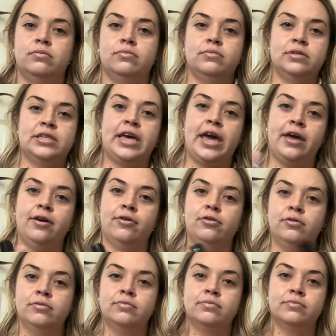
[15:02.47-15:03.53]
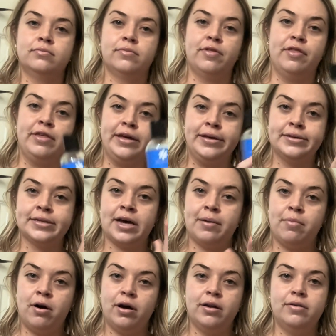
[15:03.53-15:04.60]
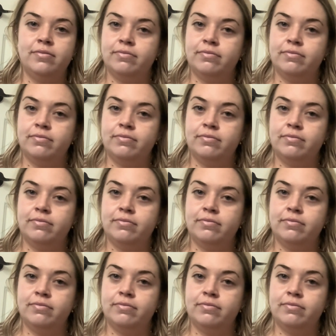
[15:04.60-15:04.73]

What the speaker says: scale these come on.